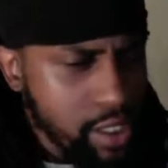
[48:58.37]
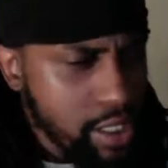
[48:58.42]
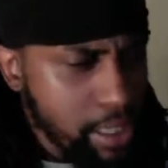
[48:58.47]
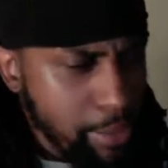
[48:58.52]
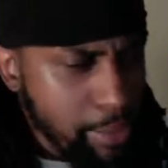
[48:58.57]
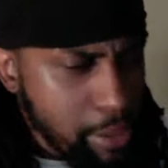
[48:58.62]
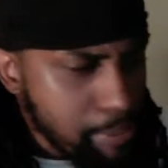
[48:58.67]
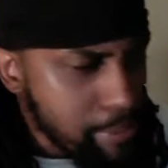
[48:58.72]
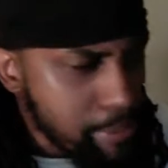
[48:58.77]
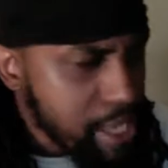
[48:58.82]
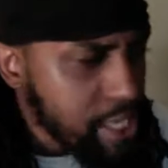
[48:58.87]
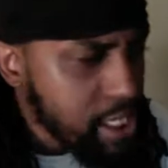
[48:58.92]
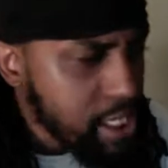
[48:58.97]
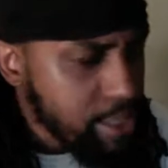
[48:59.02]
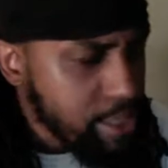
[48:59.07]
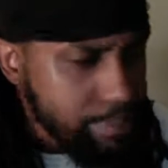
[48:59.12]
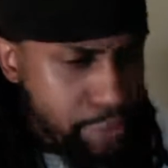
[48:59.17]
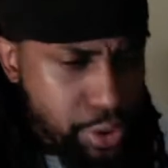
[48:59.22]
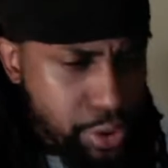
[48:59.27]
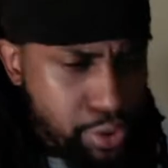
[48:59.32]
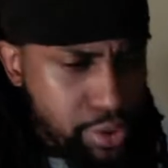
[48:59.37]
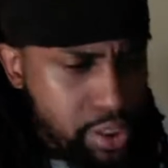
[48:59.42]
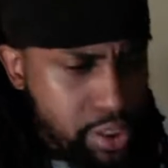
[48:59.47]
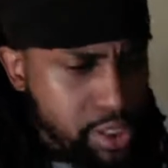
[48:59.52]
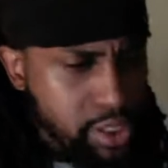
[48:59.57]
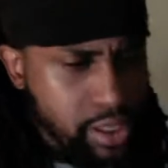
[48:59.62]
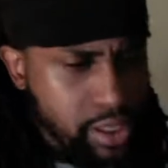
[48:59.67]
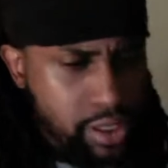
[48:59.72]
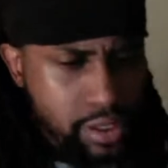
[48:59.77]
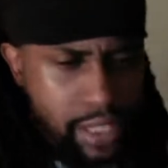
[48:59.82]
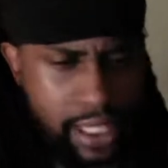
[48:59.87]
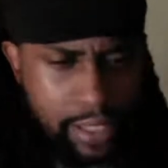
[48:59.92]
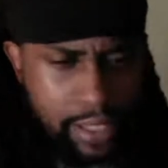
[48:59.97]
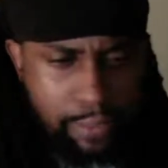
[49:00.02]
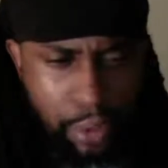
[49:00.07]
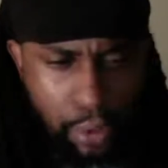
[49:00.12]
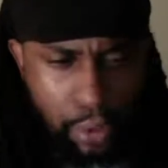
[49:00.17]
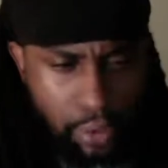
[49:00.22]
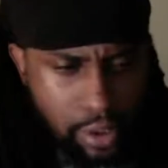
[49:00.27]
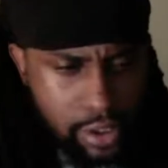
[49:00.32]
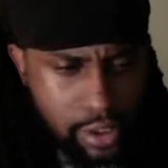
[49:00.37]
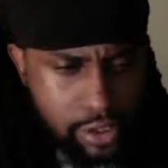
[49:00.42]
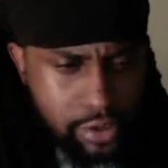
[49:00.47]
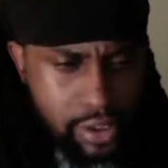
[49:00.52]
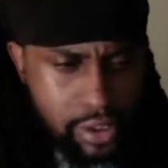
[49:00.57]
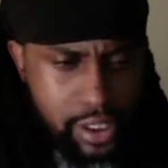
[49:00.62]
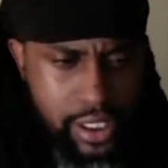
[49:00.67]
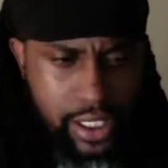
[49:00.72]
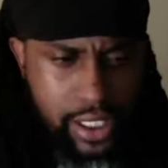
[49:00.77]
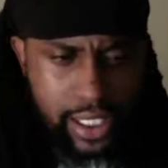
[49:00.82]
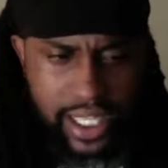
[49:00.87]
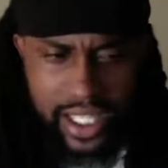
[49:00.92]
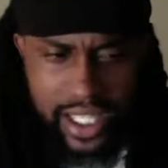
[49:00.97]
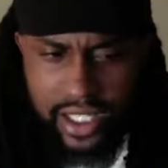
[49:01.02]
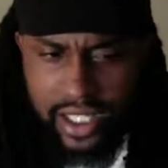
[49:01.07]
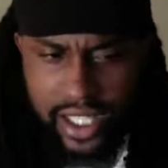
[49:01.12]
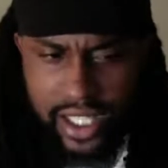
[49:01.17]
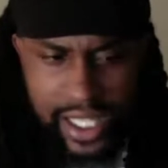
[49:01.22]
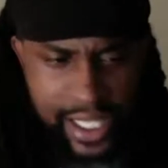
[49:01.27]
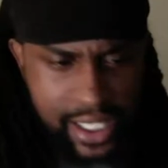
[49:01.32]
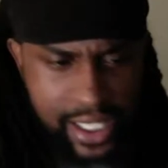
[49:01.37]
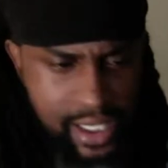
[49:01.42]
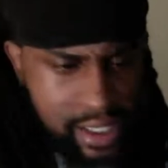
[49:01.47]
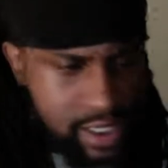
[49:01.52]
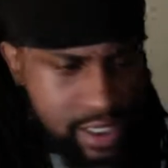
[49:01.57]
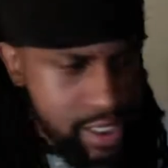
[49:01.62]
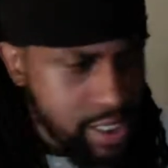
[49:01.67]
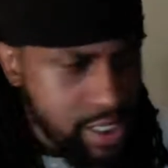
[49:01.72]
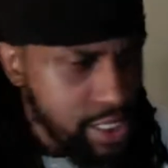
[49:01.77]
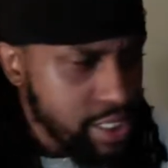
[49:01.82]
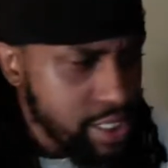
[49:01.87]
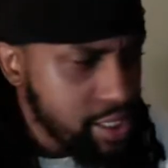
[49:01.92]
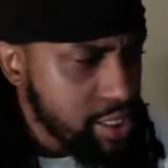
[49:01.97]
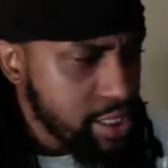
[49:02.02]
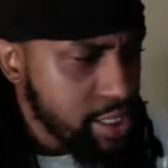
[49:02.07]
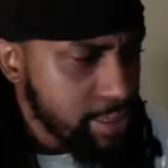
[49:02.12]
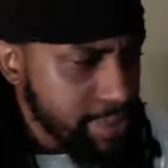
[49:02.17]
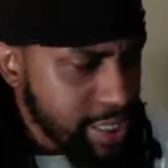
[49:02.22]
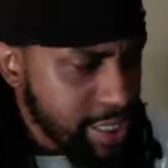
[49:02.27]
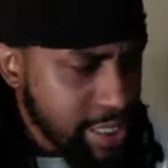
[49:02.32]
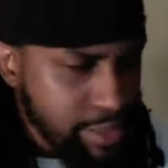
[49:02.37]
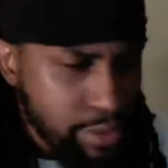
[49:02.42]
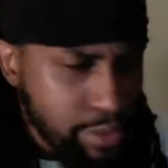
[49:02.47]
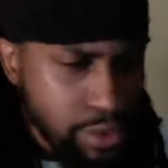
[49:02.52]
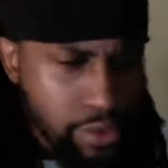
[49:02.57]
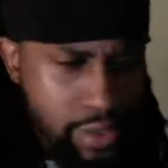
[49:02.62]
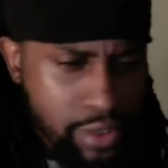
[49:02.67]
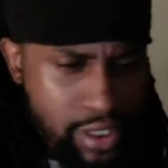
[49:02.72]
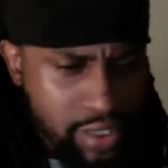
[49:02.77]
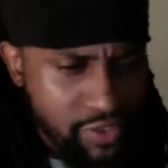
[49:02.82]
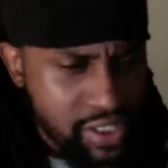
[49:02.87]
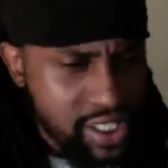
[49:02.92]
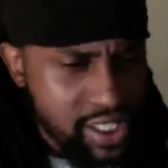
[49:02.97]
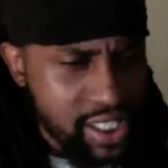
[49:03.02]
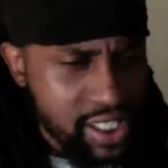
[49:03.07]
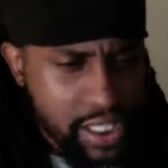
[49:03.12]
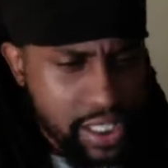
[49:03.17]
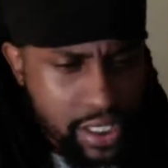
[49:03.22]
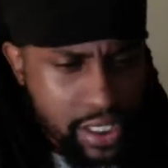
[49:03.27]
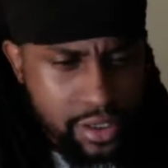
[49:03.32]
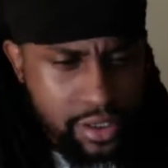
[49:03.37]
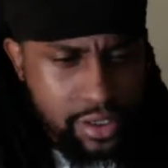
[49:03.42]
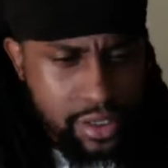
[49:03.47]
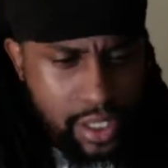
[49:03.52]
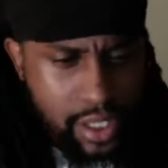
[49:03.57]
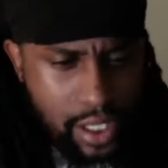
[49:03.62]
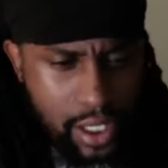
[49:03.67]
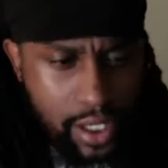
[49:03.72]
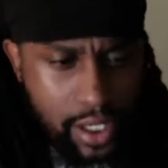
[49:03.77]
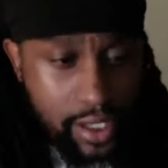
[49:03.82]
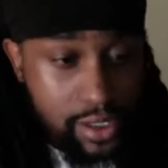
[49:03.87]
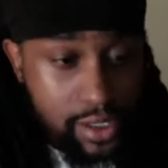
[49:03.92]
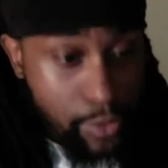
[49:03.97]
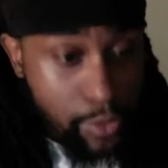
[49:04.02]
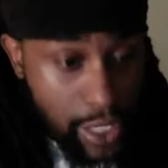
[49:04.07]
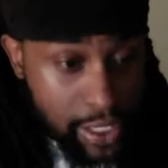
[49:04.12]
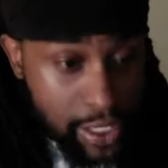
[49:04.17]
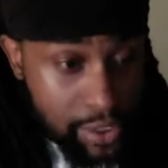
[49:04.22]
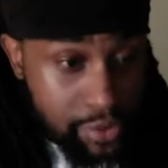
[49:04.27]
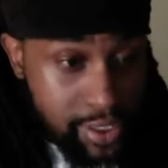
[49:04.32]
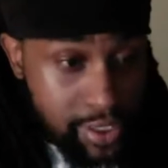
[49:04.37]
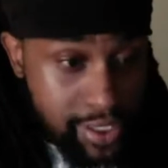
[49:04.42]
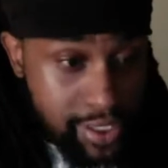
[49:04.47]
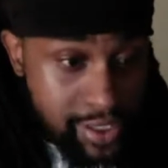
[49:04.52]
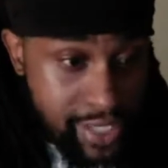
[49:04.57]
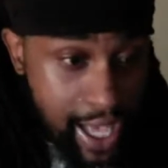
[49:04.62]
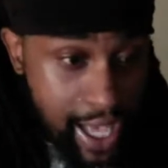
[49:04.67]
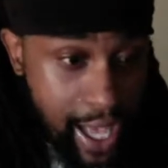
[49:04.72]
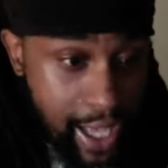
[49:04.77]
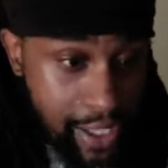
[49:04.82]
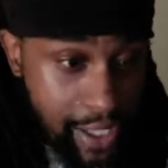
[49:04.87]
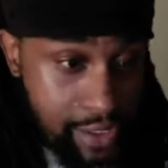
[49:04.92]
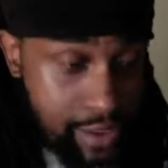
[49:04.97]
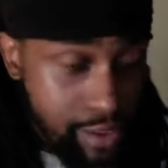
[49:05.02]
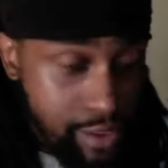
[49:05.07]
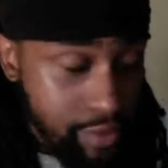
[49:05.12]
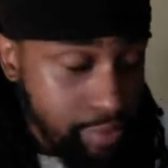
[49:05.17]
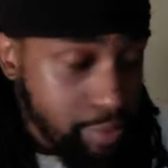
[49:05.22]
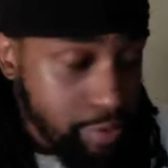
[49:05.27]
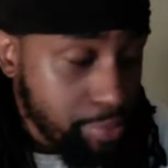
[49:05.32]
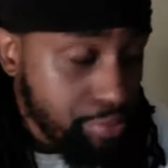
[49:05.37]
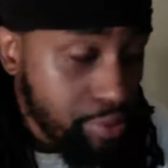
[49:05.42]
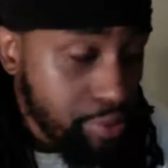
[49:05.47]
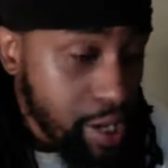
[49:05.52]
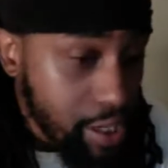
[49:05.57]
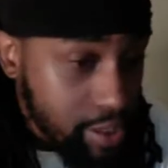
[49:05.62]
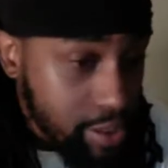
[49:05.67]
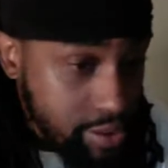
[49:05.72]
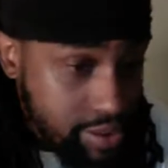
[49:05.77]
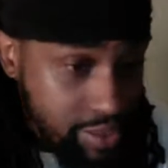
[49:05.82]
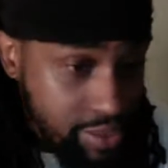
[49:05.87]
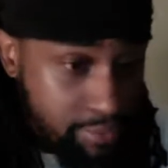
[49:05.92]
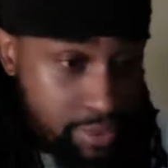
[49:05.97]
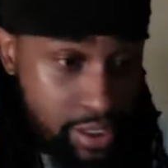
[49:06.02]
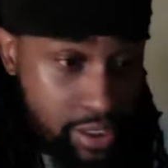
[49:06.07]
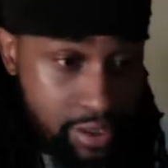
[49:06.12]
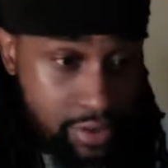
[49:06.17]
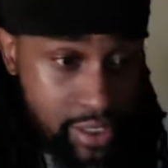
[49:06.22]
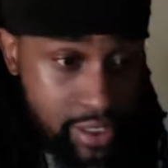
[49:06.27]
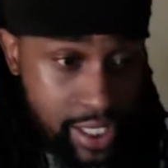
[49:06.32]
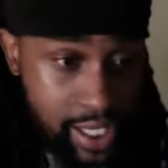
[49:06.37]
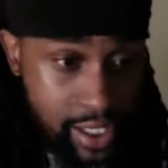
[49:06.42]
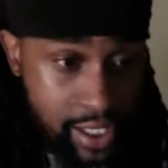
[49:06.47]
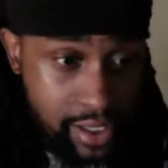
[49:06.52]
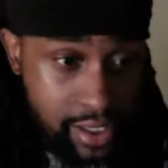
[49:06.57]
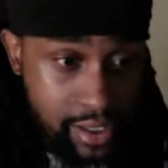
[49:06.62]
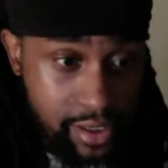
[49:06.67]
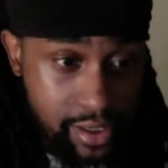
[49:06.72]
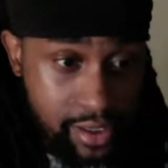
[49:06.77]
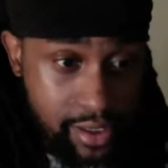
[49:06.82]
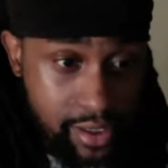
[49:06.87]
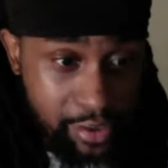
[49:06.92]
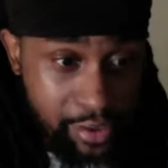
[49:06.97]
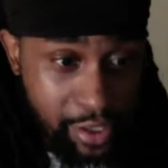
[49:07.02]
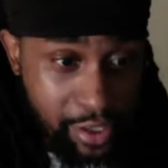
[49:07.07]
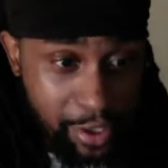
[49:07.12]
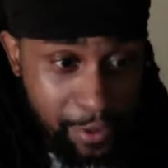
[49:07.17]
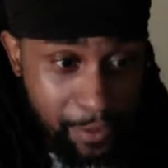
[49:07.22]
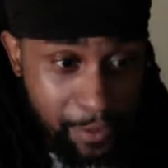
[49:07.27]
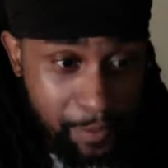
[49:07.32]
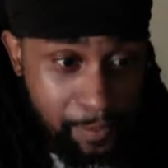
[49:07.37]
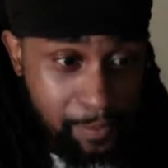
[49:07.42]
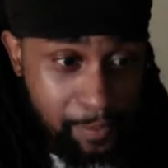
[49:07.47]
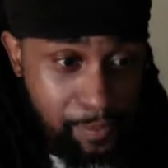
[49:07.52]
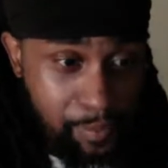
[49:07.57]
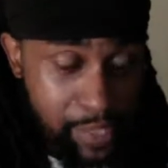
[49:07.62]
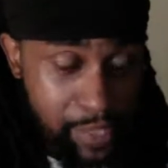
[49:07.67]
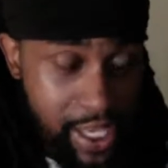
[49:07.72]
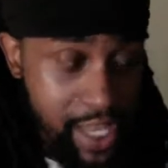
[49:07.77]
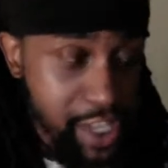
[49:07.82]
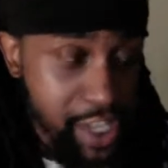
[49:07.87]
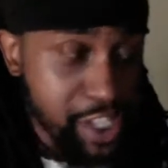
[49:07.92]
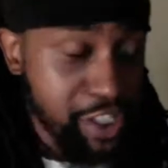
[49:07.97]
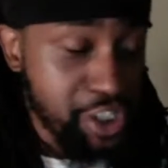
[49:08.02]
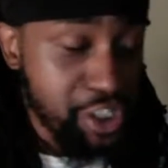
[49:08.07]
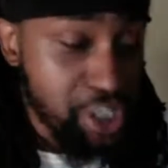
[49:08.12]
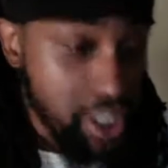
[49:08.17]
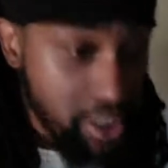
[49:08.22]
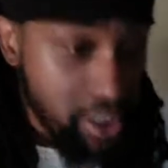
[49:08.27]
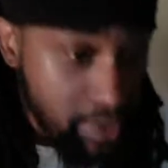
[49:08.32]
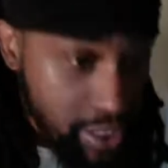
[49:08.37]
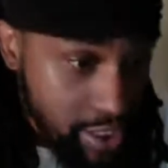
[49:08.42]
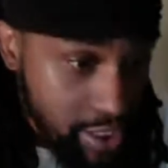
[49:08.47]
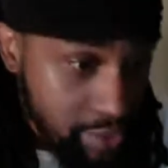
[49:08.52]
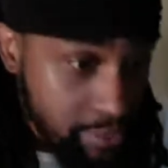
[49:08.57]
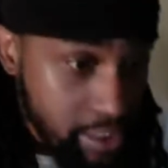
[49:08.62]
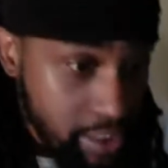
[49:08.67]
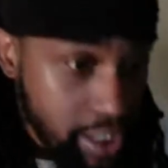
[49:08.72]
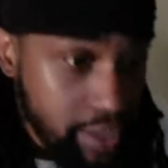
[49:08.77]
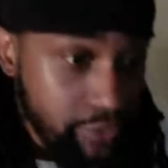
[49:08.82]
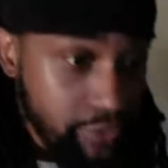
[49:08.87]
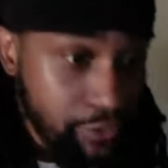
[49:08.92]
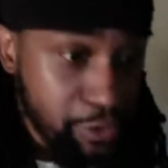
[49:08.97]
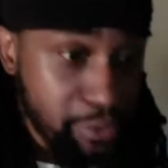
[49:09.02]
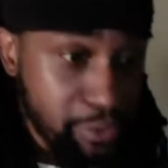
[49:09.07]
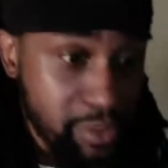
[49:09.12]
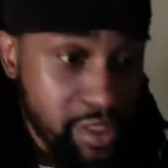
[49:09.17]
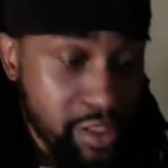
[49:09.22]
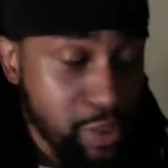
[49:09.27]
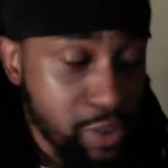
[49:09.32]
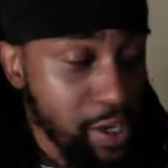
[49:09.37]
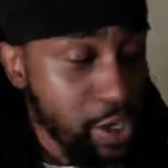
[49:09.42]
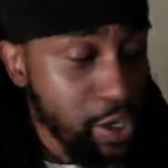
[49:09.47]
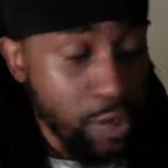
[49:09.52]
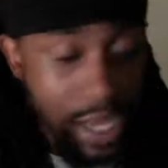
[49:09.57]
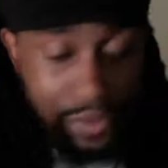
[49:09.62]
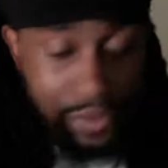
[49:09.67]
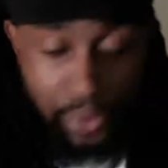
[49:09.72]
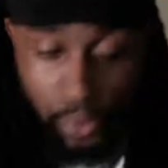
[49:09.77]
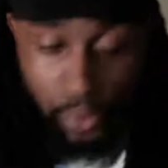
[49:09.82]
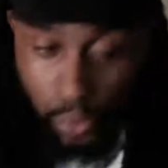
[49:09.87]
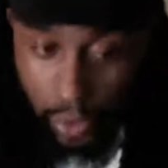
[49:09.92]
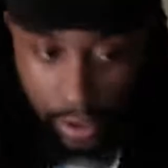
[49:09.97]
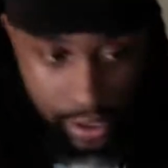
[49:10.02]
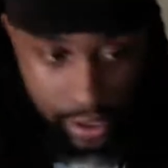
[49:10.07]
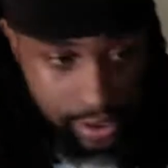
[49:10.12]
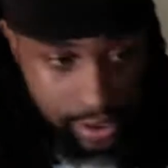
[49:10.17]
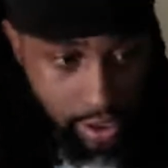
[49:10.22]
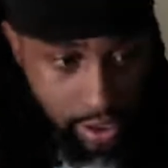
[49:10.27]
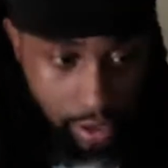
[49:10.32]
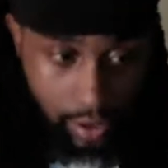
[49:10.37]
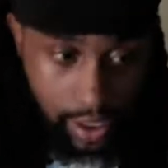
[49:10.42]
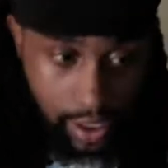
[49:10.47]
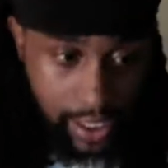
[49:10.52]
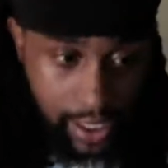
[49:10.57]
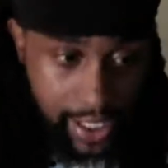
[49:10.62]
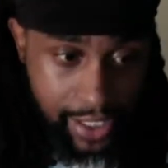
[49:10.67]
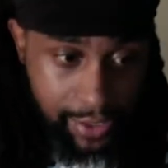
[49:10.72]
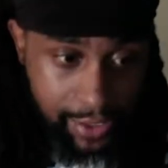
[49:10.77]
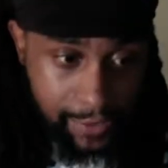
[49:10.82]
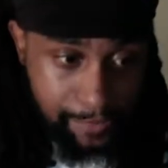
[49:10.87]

make music and poetry and education, and let me keep doing this for 10 years. So do get tired, the products have been created, and it's generating money for me, so I don't have to work as hard later.